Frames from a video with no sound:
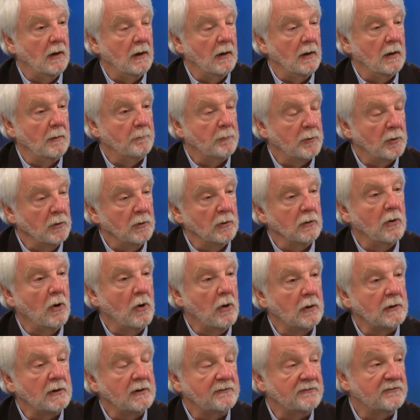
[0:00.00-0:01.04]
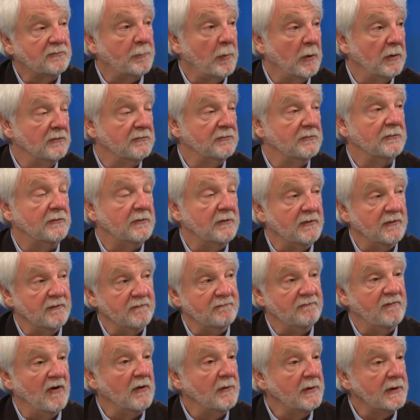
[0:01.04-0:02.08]
uh, prolonged exposure to
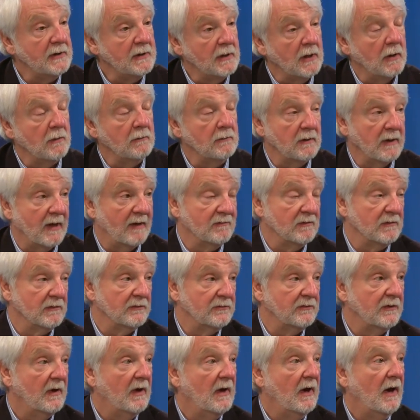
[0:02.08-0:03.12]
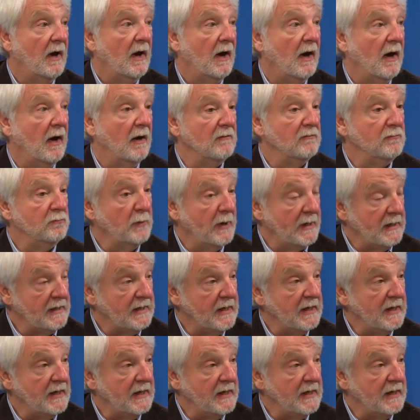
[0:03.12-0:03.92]
the very low levels of